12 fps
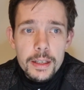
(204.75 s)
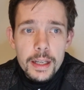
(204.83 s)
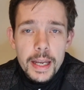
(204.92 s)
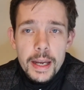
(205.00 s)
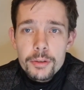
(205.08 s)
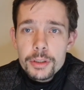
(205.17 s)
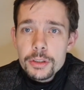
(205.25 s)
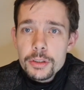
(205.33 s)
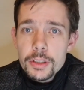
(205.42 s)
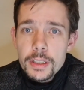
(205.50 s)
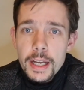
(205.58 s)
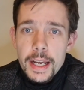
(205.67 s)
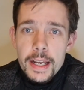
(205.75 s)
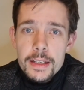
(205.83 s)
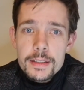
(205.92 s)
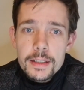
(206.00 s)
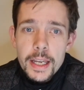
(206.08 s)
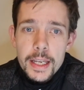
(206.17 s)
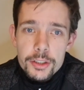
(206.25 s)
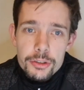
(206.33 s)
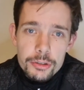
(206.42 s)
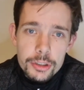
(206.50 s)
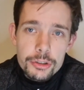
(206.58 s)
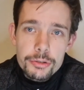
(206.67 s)
how you can add
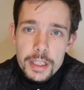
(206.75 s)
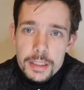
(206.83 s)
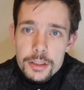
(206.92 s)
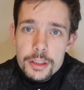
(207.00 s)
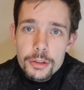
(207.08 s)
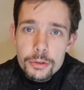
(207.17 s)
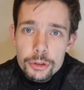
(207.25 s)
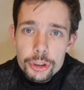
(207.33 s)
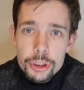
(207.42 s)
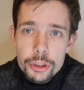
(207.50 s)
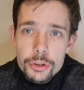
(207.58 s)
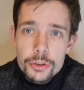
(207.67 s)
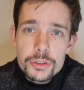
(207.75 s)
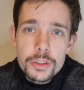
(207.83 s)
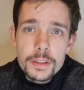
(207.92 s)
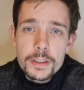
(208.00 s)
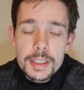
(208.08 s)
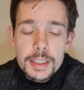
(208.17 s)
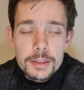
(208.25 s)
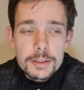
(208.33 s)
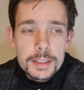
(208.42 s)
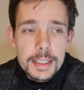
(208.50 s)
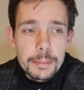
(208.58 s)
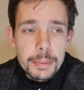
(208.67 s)
extra tread to your shoes so that they don't
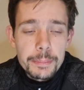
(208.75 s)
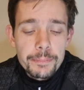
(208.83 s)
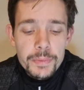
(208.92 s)
slip.